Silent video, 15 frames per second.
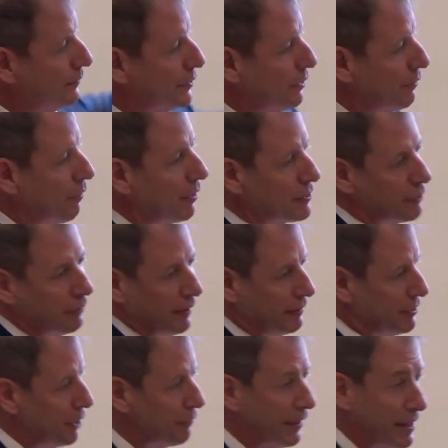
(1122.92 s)
So there are certainly,
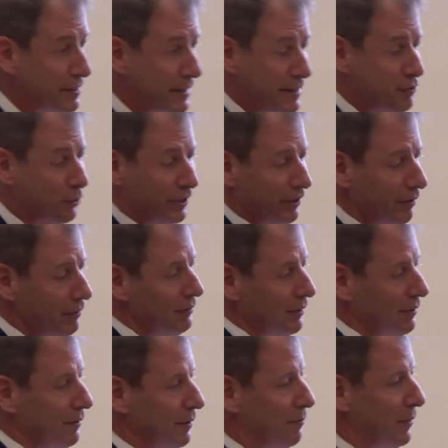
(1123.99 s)
gentrification is real.
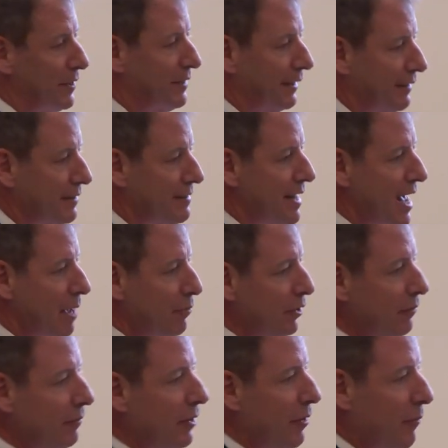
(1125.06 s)
I'm not saying it doesn't
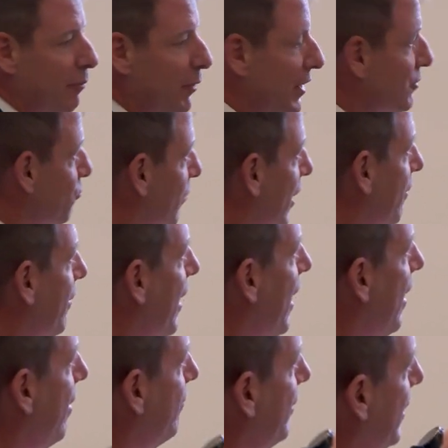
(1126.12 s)
happen, but it's rare to
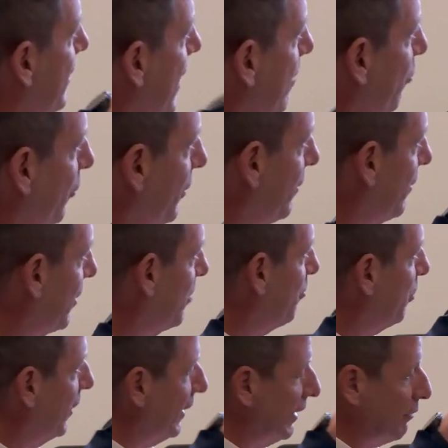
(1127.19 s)
have a neighborhood
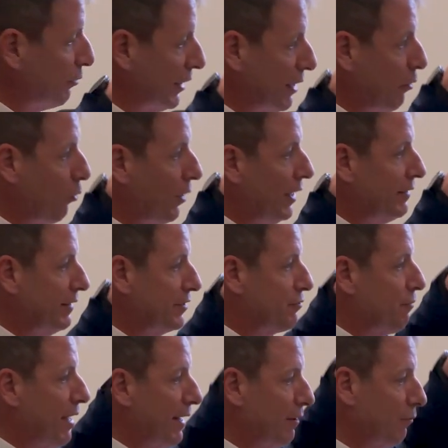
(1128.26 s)
completely reorient its
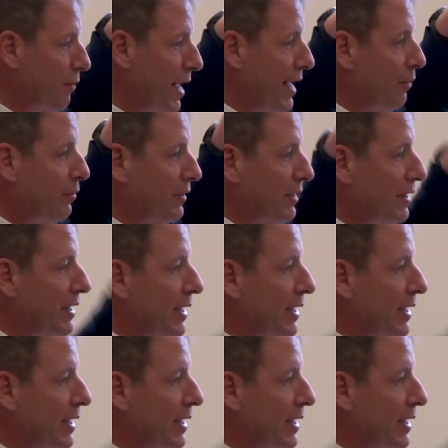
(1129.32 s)
rank within